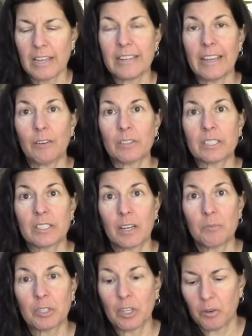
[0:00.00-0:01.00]
now it's
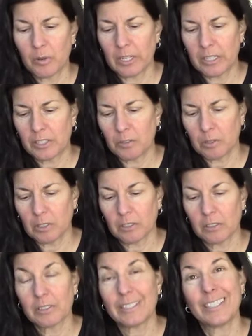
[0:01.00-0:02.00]
time to go in and do a
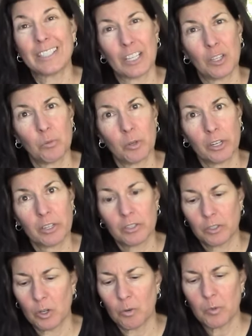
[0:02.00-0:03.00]
little detail work.
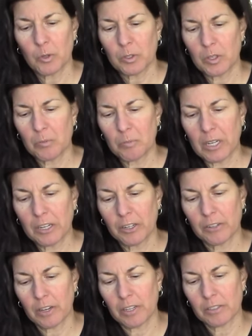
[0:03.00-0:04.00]
So most of the bigger
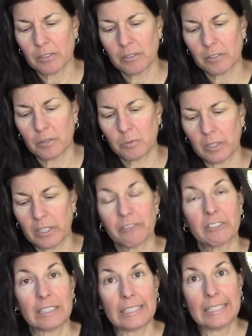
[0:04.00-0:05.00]
nozzles will
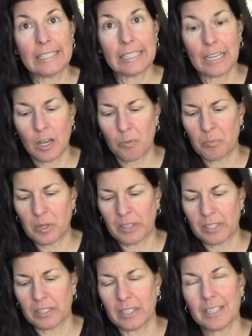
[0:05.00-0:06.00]
have cleaned up, but
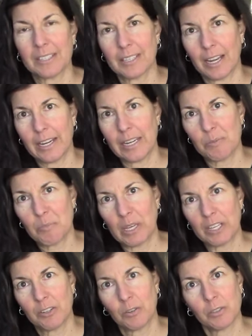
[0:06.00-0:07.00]
it's these tiny
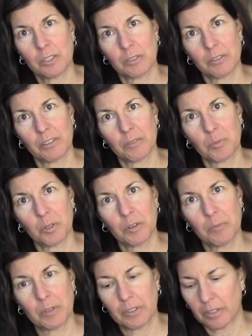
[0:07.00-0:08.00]
pinholes around the
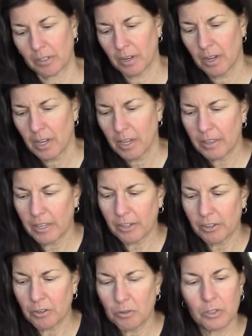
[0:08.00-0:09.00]
perimeter that
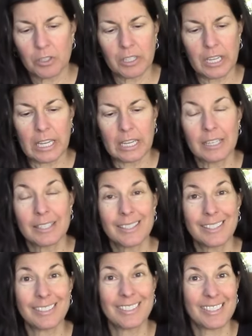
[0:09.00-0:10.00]
are usually
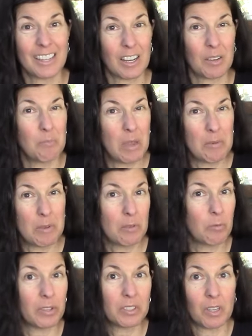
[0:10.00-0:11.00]
still stuck maybe
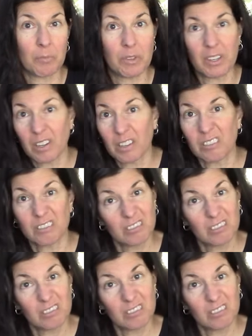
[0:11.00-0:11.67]
with something